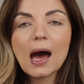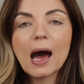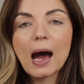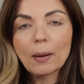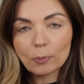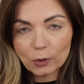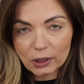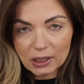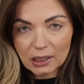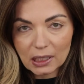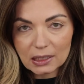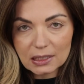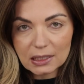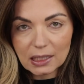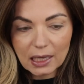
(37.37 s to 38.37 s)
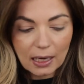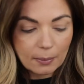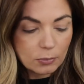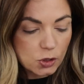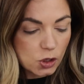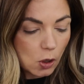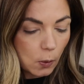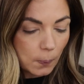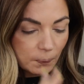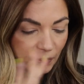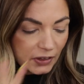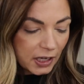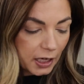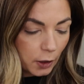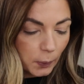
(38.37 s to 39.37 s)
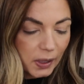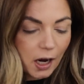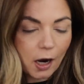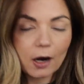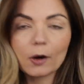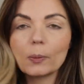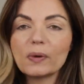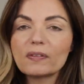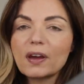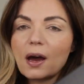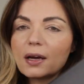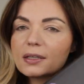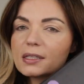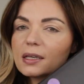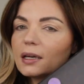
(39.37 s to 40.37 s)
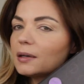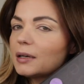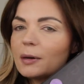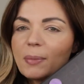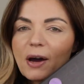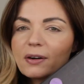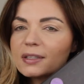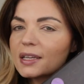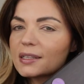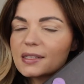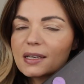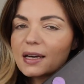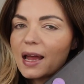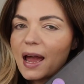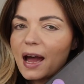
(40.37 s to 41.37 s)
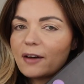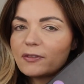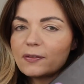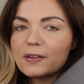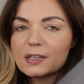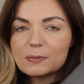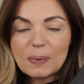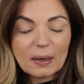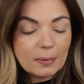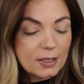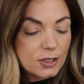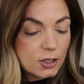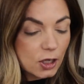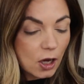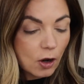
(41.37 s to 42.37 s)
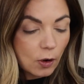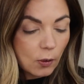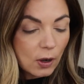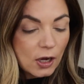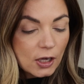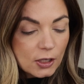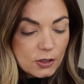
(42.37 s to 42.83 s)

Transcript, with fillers: I'm really late to the game. So here we are, we've got about a dozen and a half of these babies to go.